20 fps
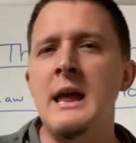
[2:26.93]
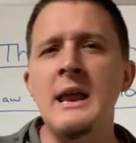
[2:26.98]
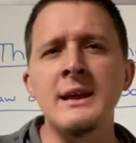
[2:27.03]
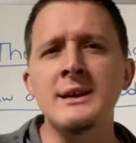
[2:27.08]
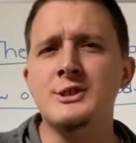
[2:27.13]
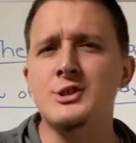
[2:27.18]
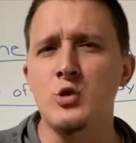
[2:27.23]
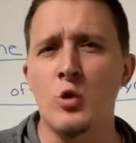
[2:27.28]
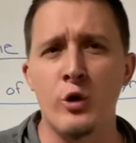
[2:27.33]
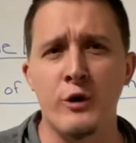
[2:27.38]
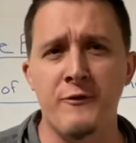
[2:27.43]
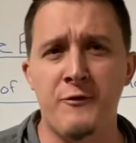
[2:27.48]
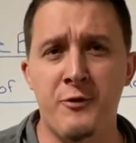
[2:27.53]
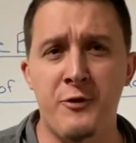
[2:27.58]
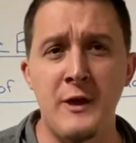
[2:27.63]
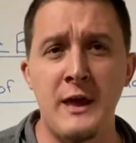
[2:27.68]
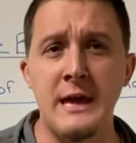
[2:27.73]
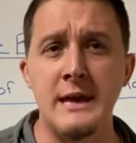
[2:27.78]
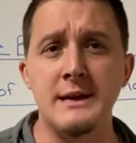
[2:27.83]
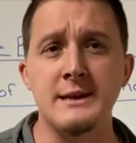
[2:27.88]
any sort of
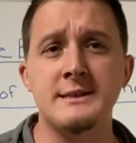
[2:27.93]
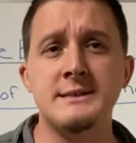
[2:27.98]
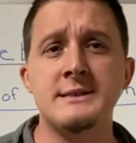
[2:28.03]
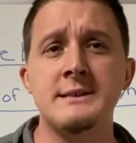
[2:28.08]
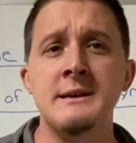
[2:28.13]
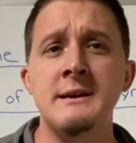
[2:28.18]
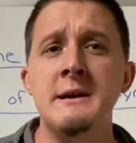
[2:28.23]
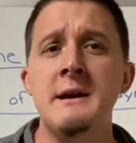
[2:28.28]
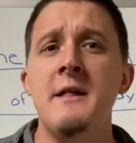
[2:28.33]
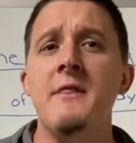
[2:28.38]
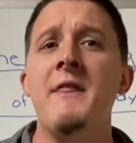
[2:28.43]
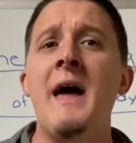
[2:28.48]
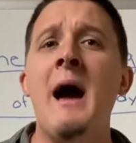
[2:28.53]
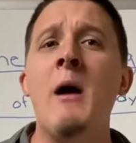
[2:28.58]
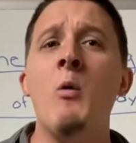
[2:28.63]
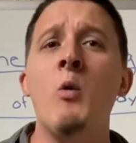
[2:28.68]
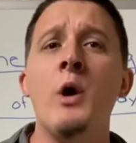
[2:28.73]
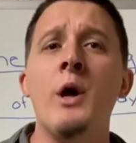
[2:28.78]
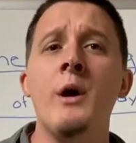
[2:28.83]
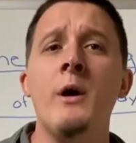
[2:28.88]
theist
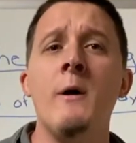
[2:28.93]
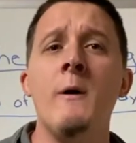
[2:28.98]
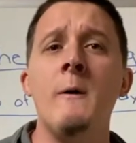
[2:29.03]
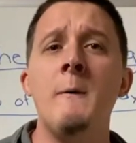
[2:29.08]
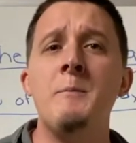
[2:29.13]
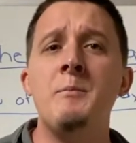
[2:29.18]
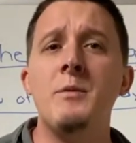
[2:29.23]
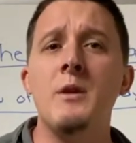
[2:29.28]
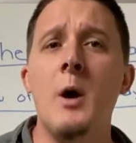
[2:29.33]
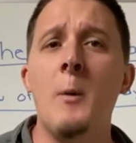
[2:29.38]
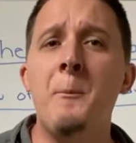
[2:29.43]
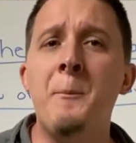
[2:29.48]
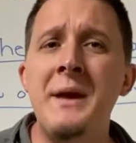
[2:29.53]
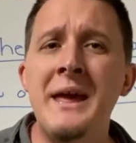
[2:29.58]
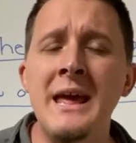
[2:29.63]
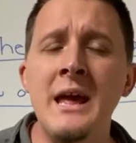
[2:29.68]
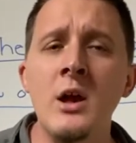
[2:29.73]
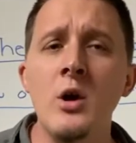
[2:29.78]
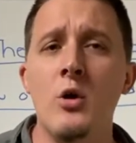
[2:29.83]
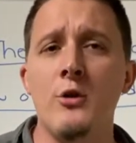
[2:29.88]
that will
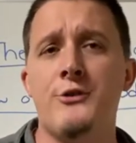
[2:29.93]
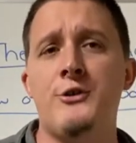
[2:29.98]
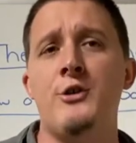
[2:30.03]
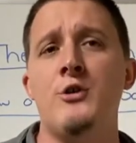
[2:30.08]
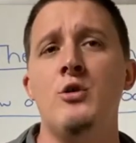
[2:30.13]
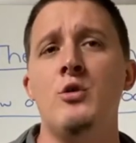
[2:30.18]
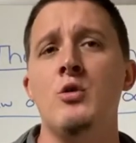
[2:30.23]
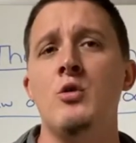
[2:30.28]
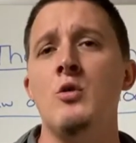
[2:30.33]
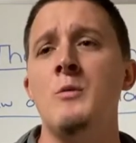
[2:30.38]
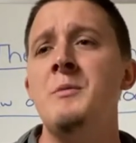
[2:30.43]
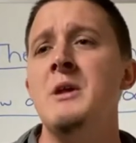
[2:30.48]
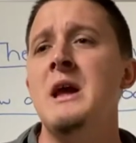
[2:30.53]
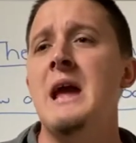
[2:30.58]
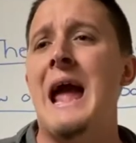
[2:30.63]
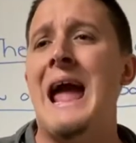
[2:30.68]
appeal to